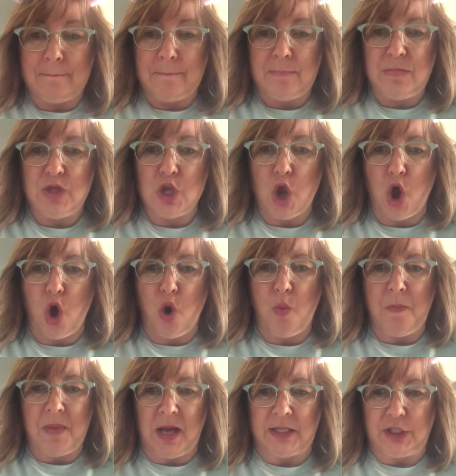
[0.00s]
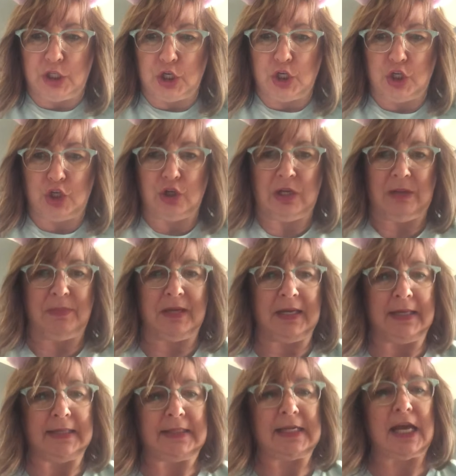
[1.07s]
No monster, Junie B,
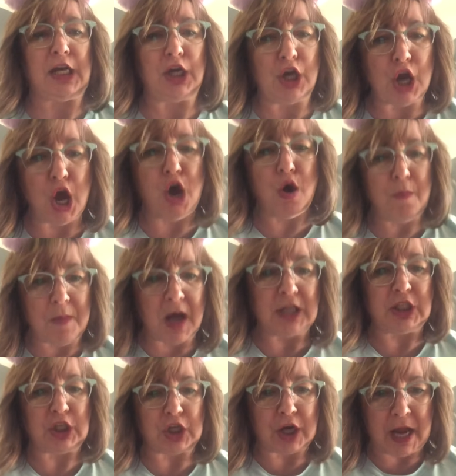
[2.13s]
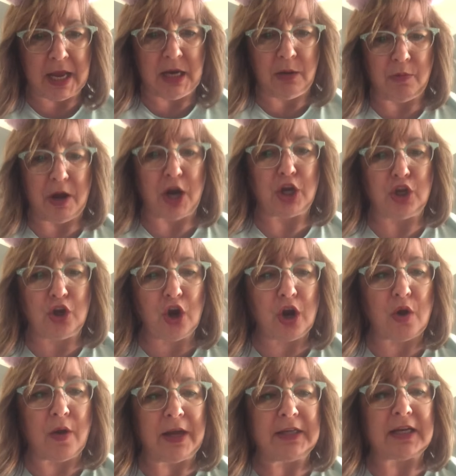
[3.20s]
he said. No monster anywhere. You're
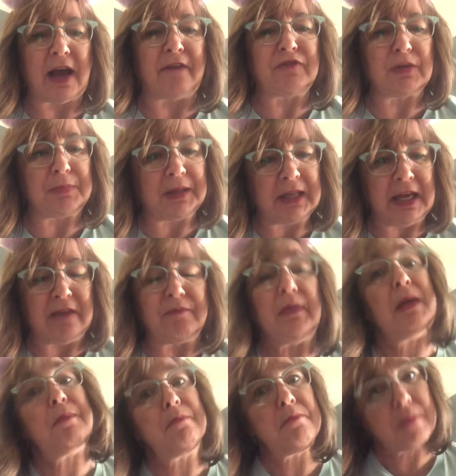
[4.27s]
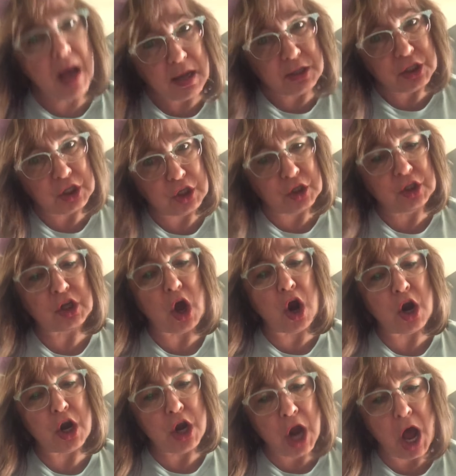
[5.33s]
going to have to believe me. Monsters
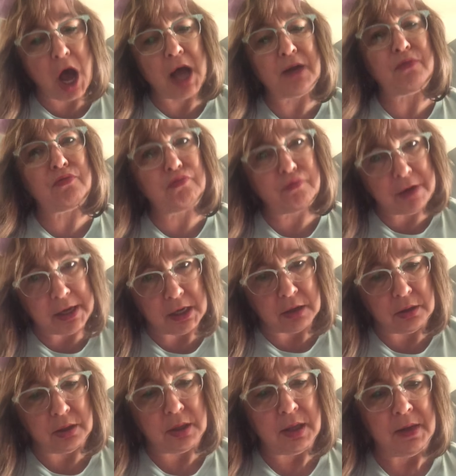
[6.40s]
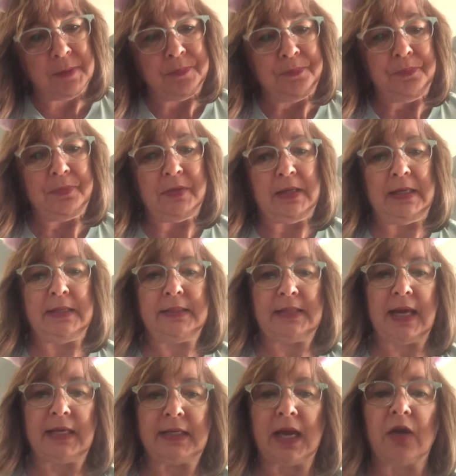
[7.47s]
are not real. He
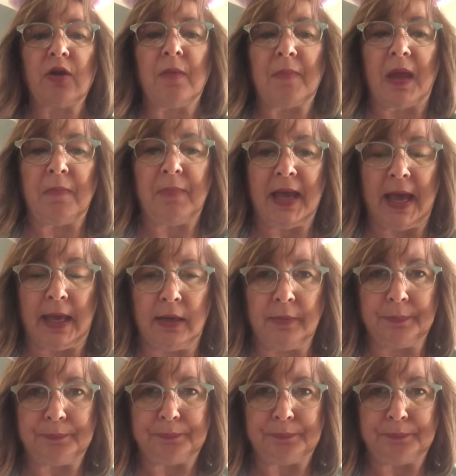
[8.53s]
sat down on my bed.